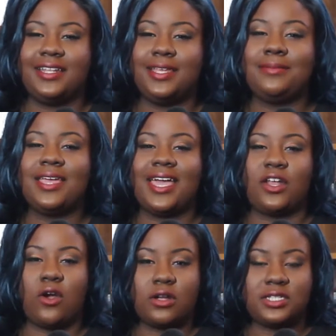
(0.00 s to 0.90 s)
and Libby
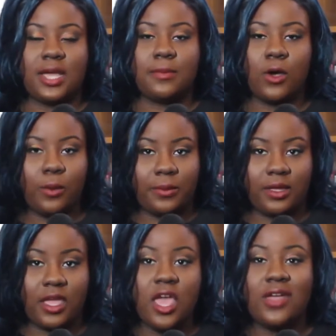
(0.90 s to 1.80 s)
had a hard time
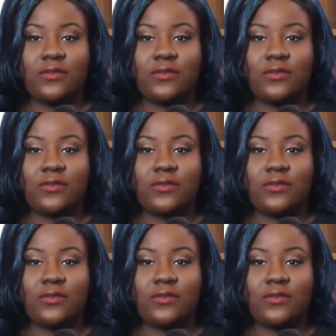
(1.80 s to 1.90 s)
coping,